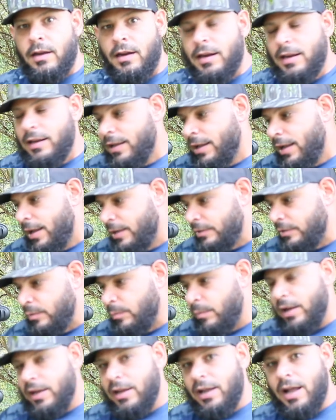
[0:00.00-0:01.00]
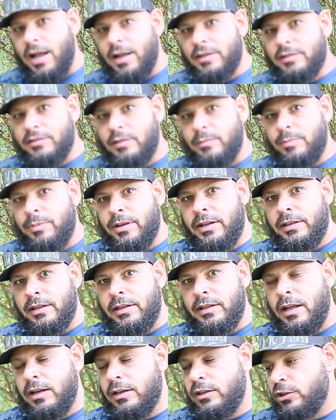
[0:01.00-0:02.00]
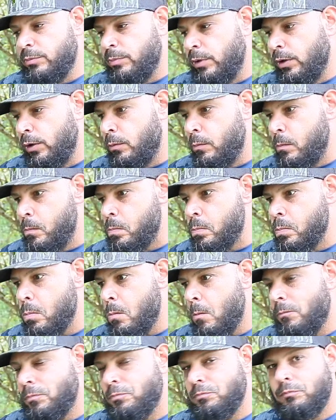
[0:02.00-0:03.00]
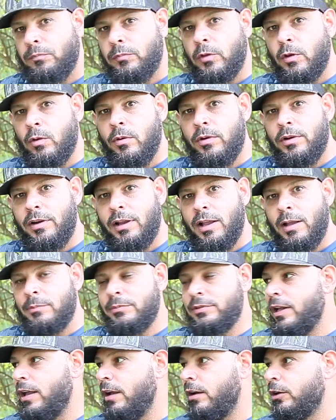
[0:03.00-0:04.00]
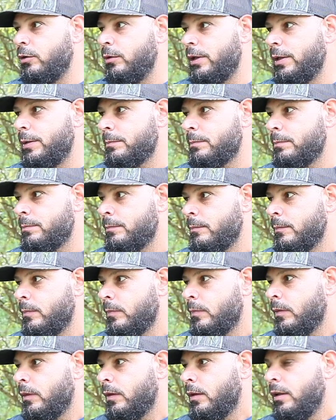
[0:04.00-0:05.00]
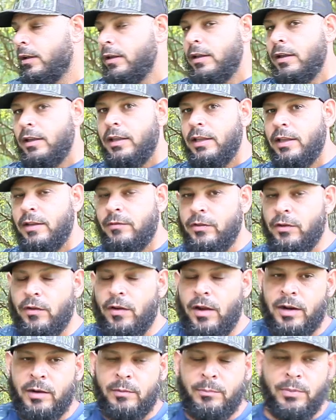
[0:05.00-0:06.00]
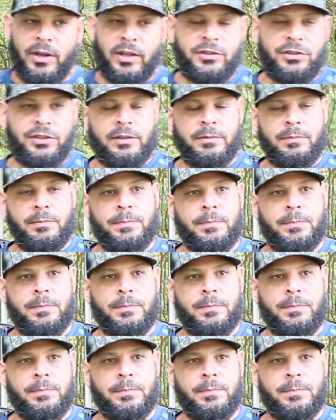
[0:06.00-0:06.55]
All right, guys, so my honest opinion on this boat, when it comes down to it, if you're on a budget